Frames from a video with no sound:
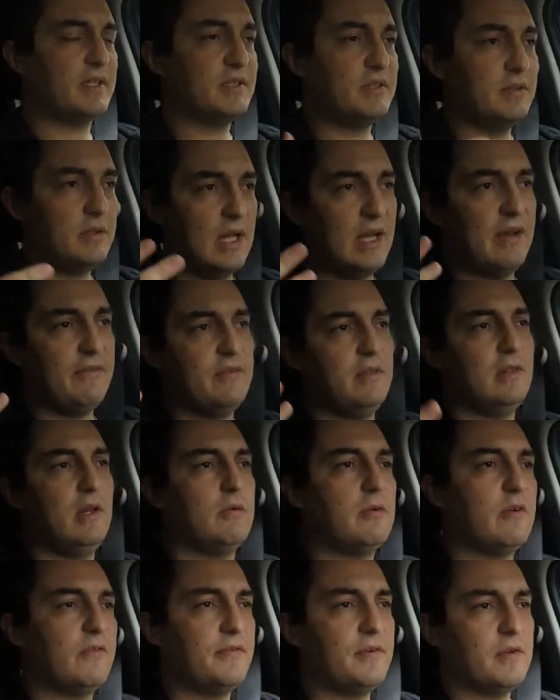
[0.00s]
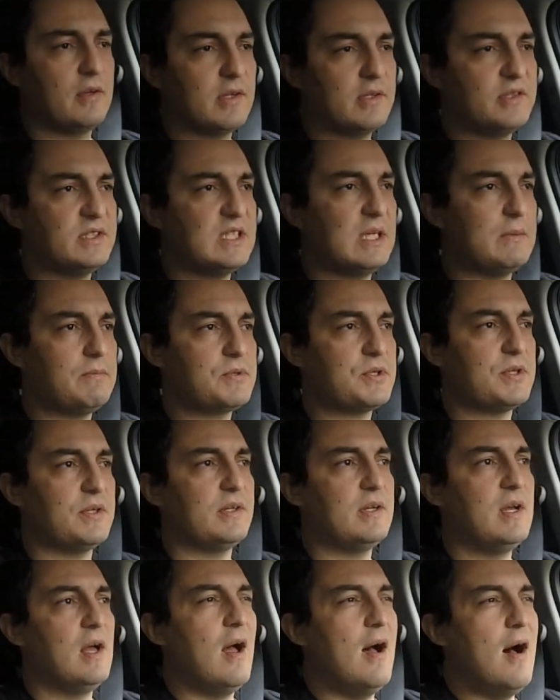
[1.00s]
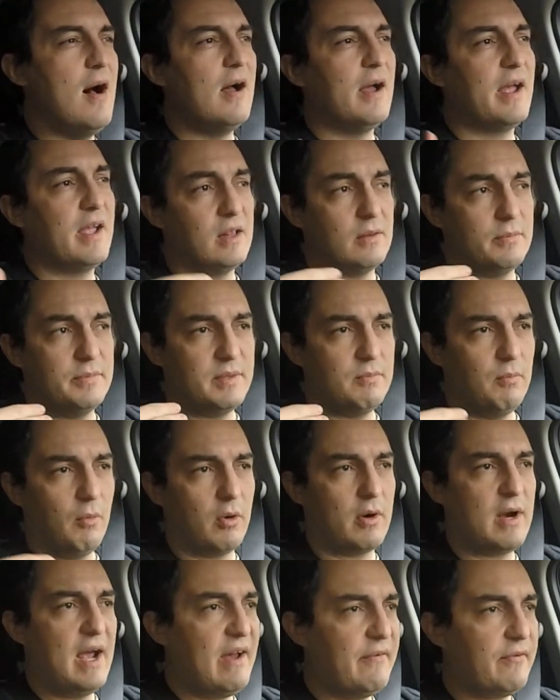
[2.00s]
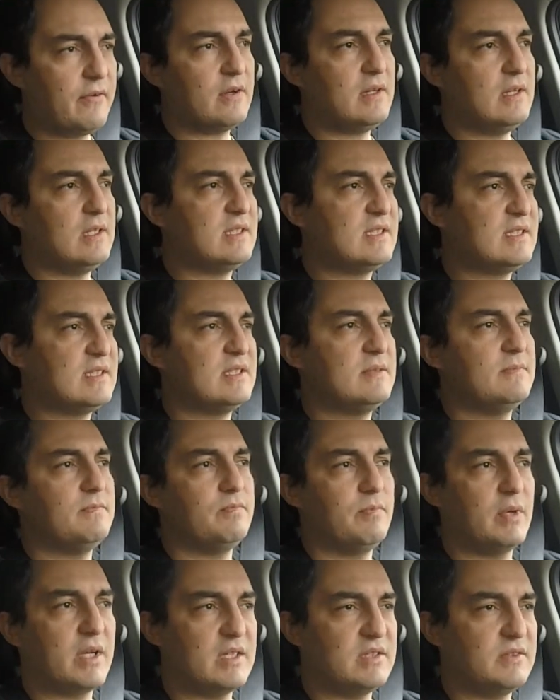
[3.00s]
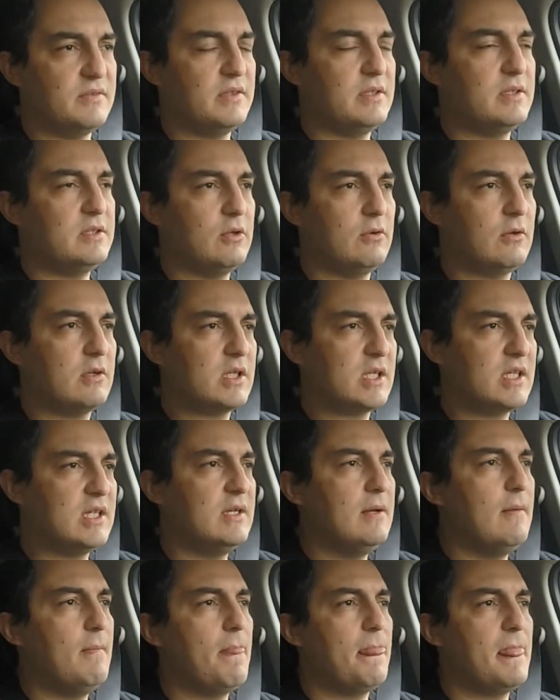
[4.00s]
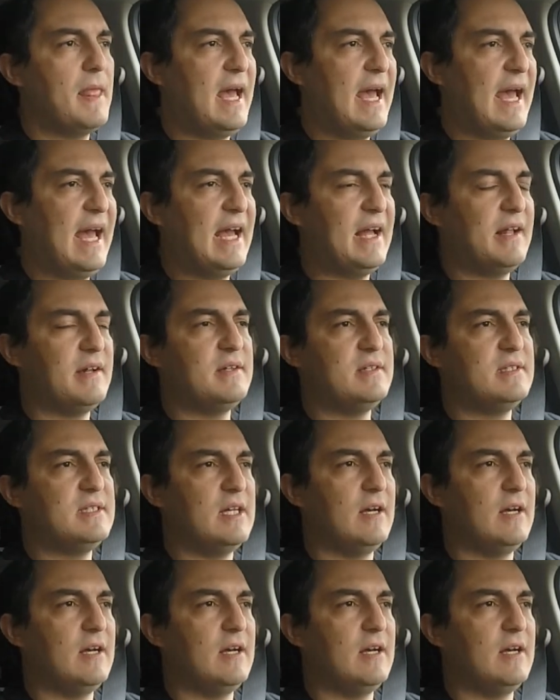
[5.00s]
you'll have lower fuel consumption, It'll be more effortless because of the torque, and